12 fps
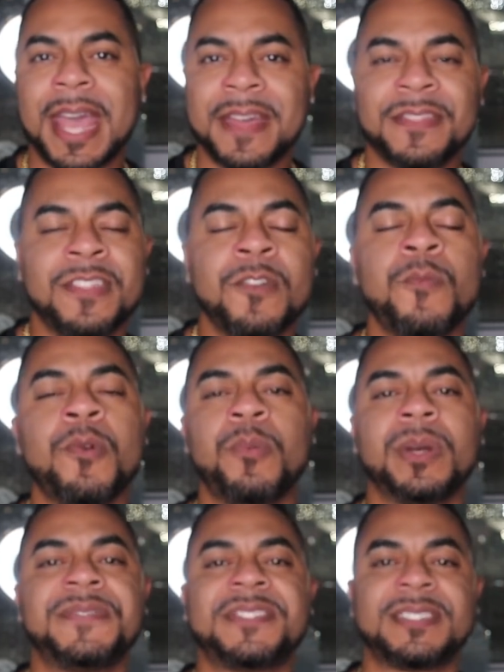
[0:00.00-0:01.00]
and then we're
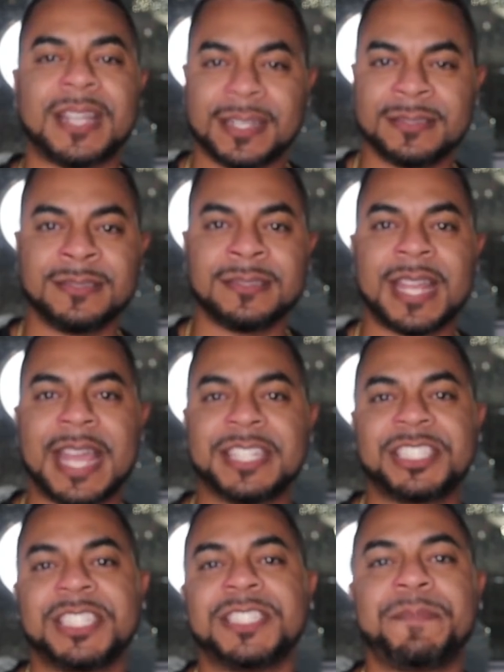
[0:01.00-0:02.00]
with Sutton
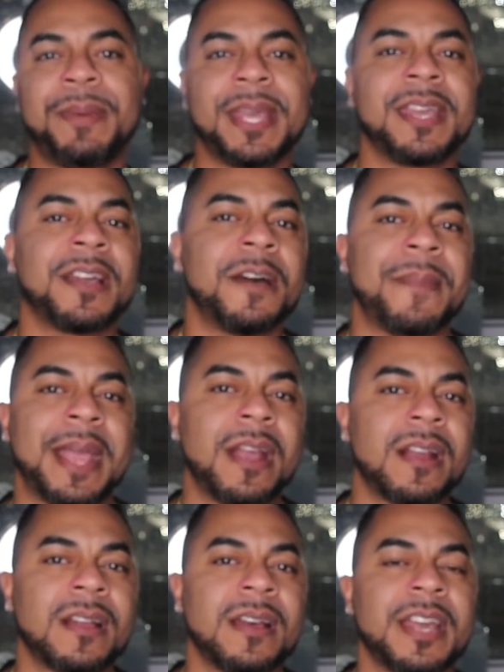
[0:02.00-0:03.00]
and she's picking up
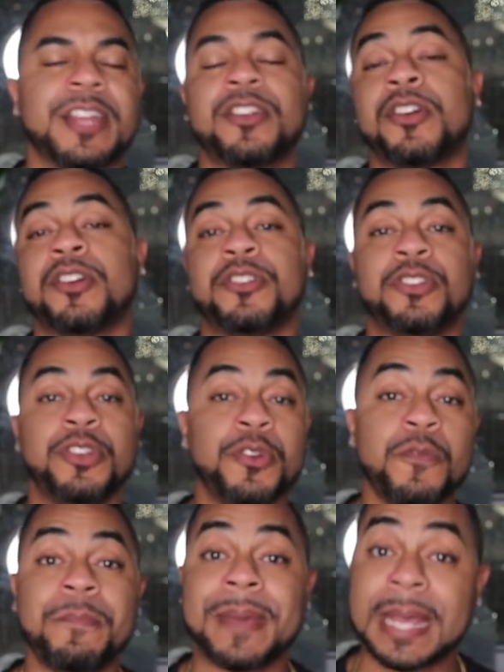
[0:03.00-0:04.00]
Erica in her
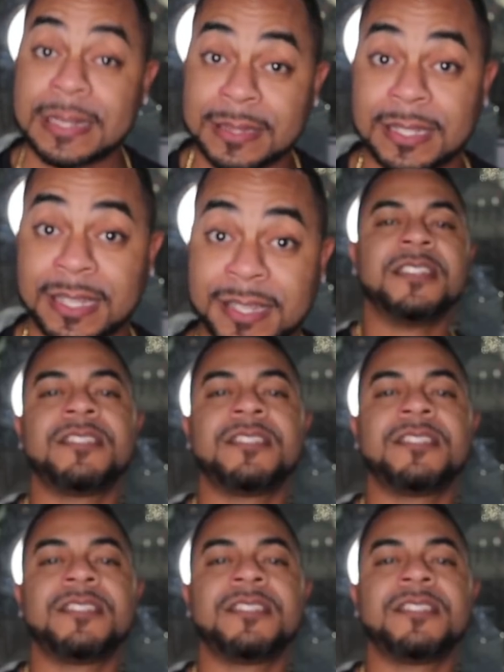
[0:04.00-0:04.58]
new Bentley.